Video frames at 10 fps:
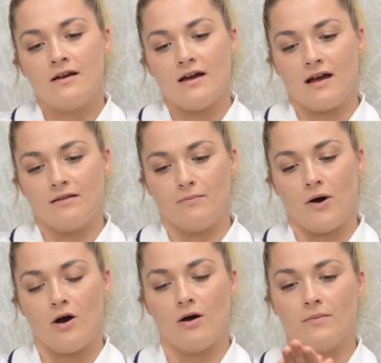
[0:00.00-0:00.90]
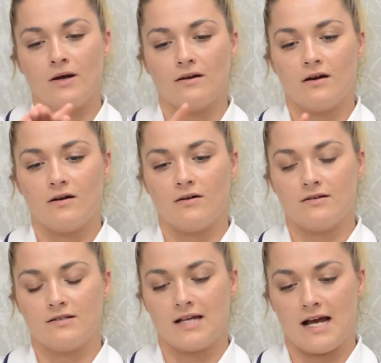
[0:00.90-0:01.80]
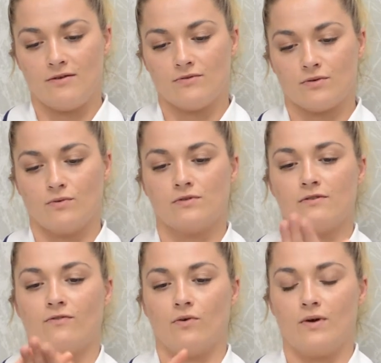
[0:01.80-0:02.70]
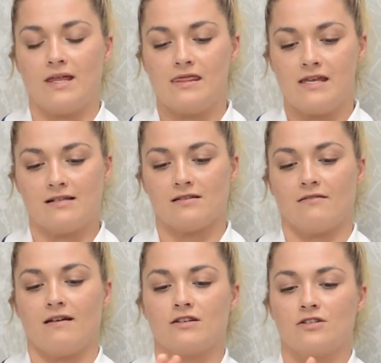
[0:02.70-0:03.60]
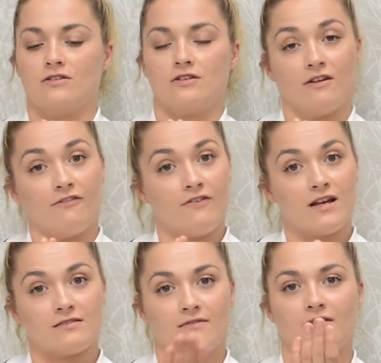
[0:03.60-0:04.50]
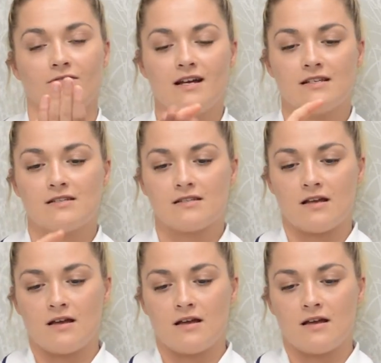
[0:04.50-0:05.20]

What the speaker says: and palm down towards the floor in this direction. So you're going to fix around the wrist,